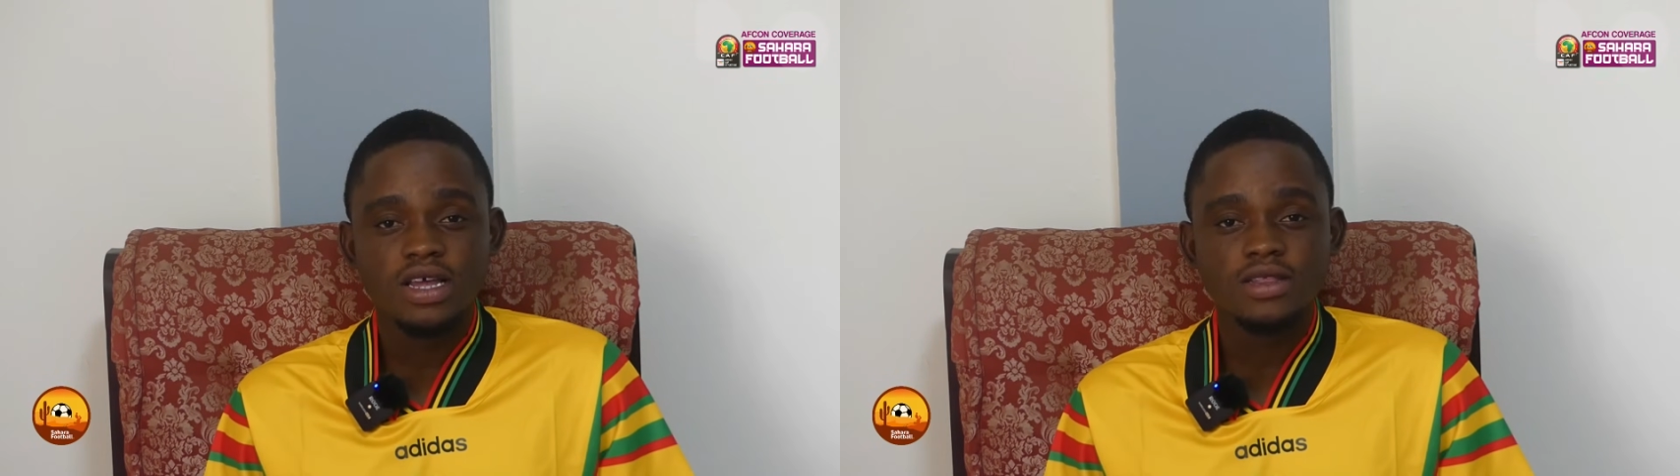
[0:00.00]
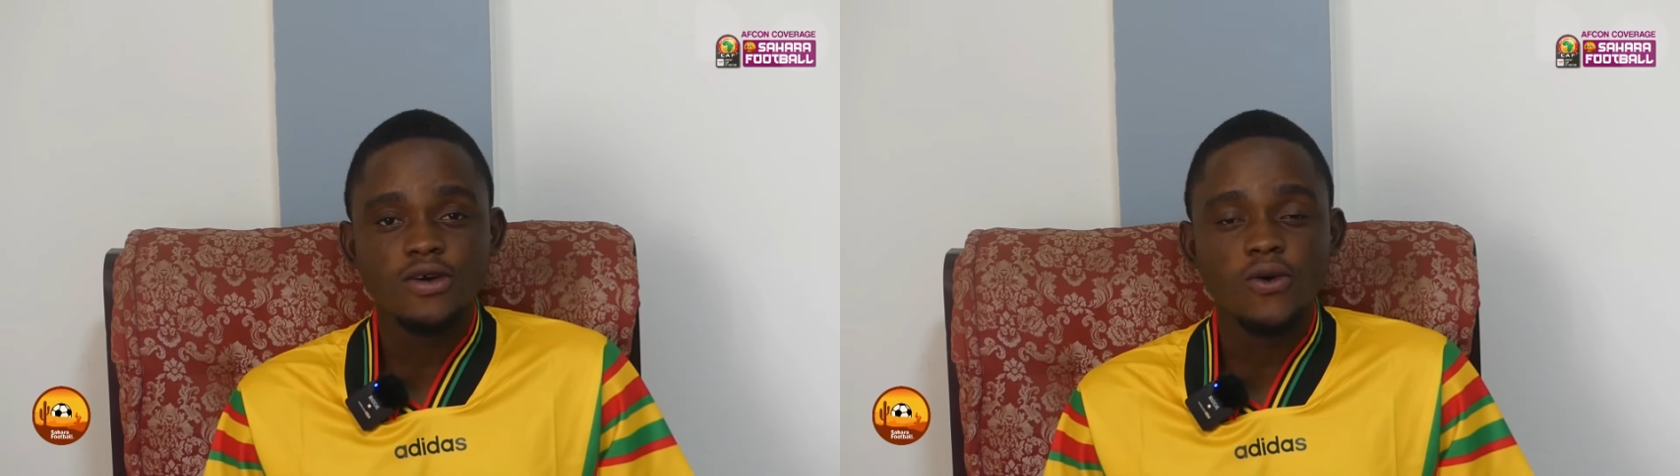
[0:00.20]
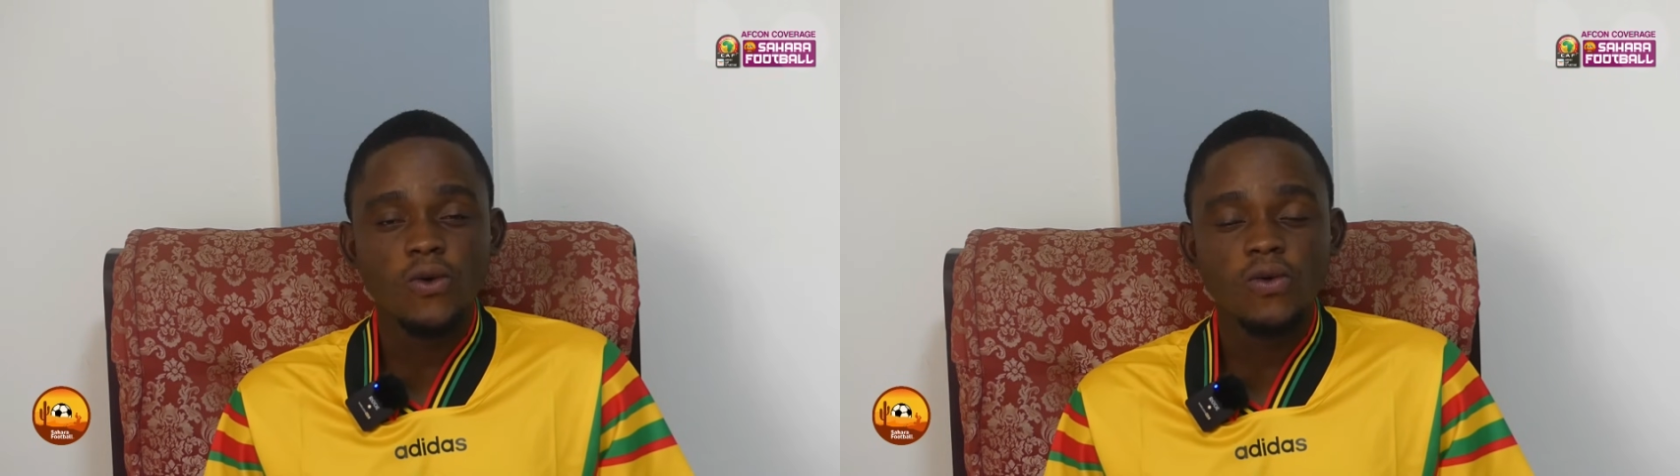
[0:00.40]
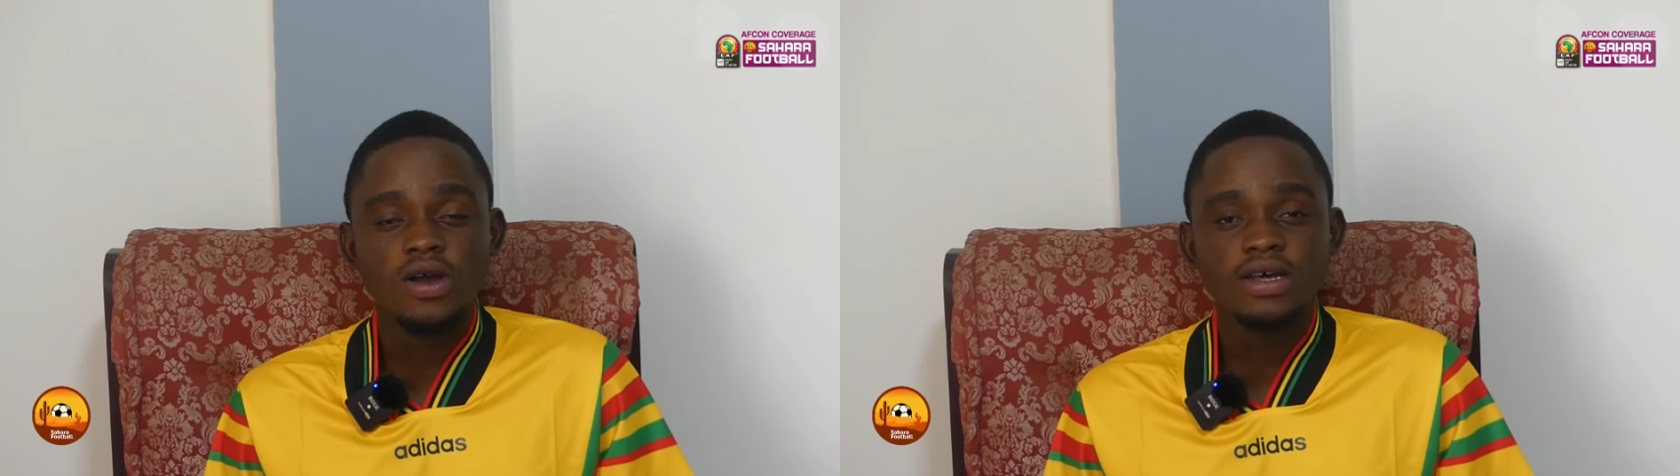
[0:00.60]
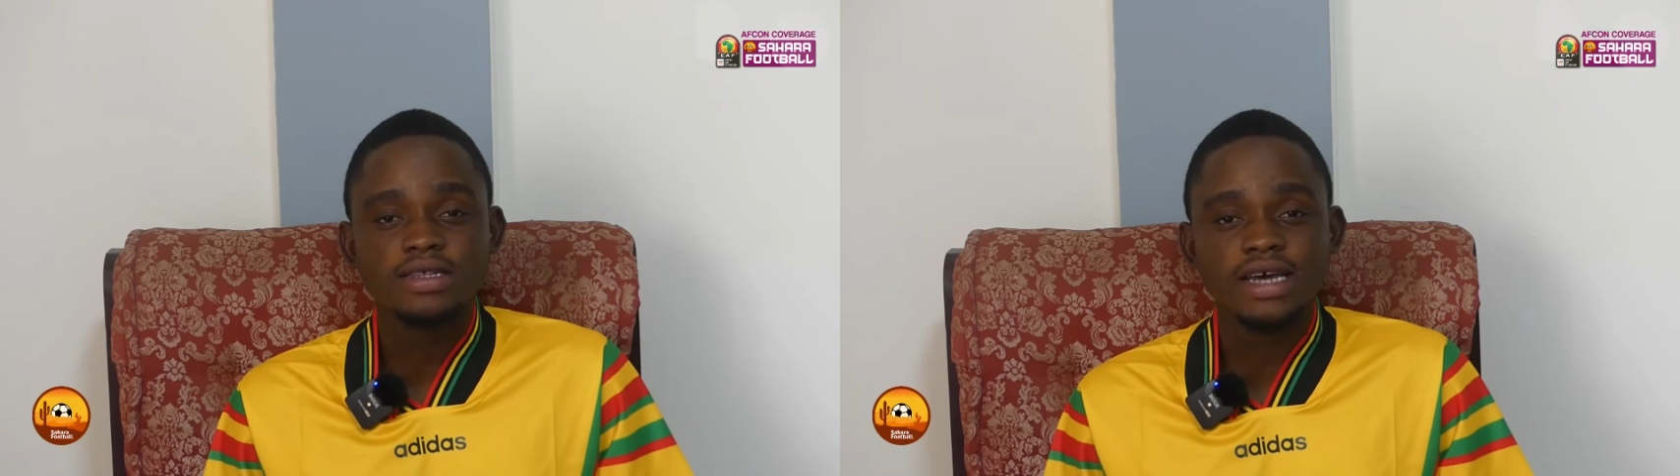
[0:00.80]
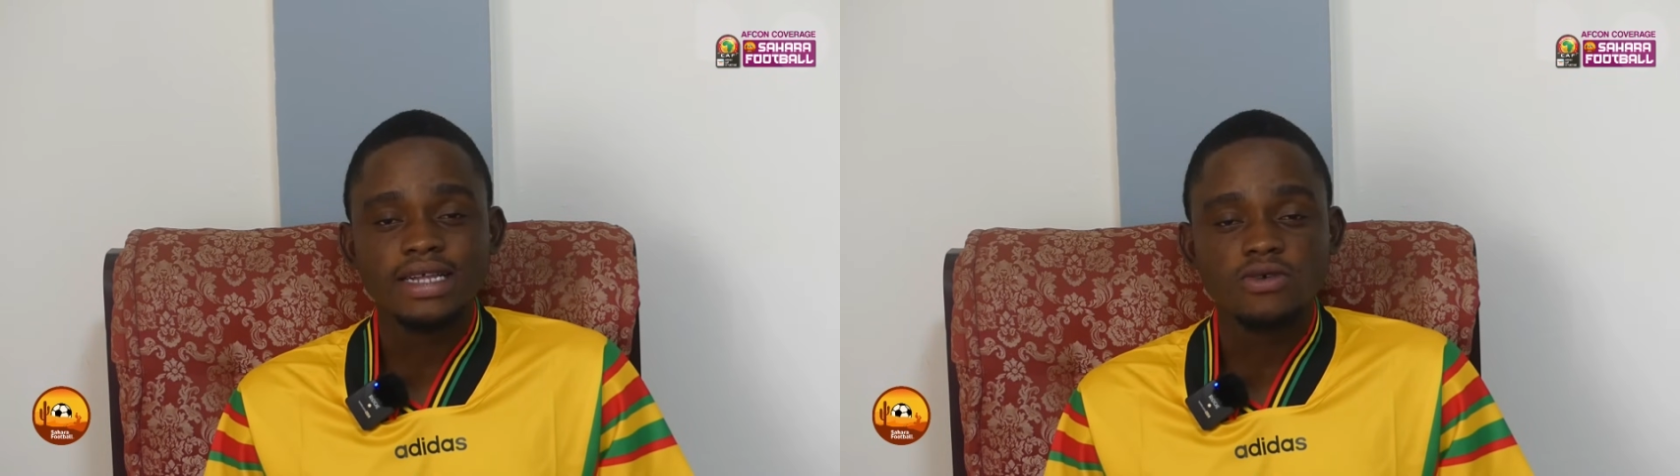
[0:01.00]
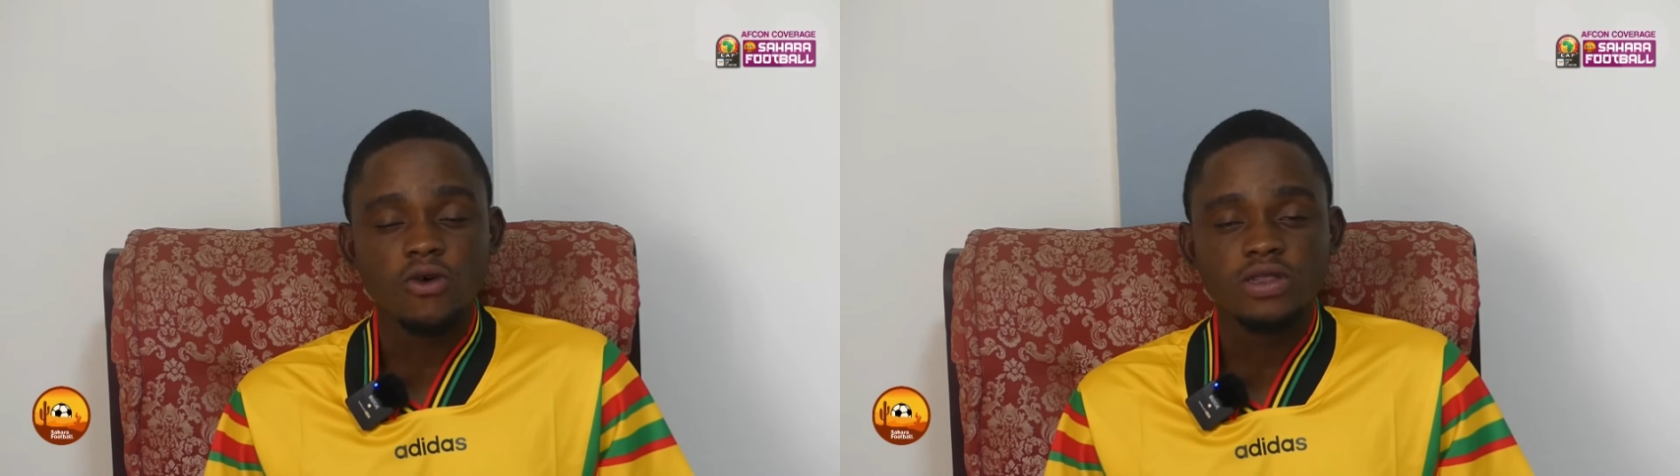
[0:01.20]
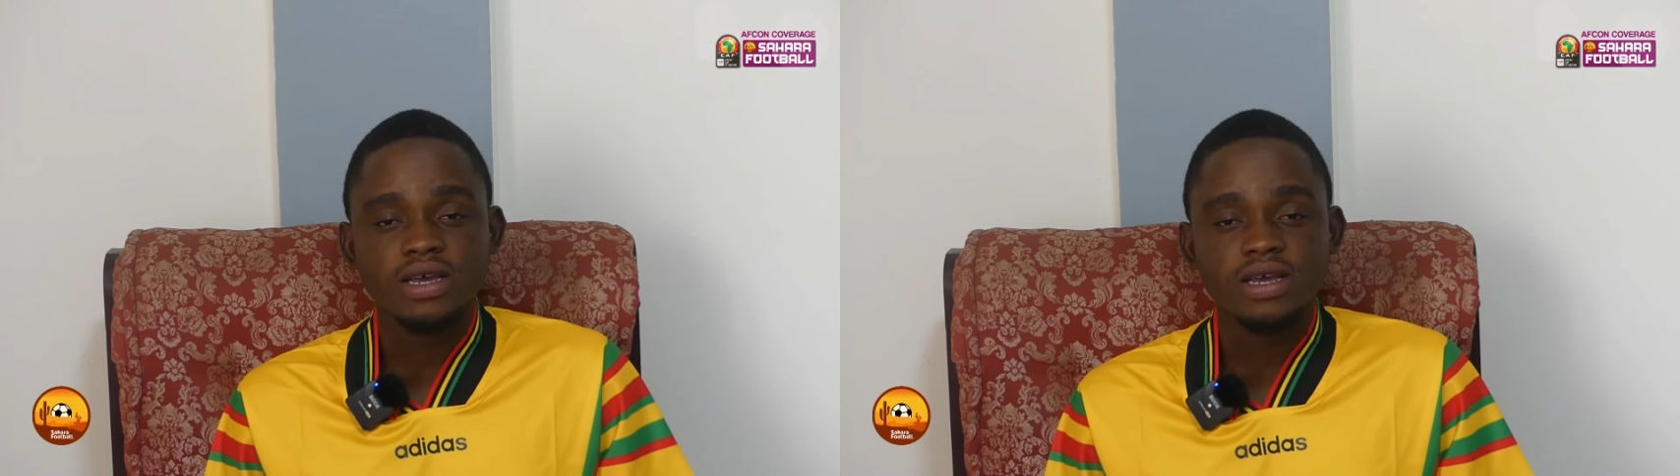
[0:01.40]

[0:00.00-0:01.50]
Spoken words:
the goal that got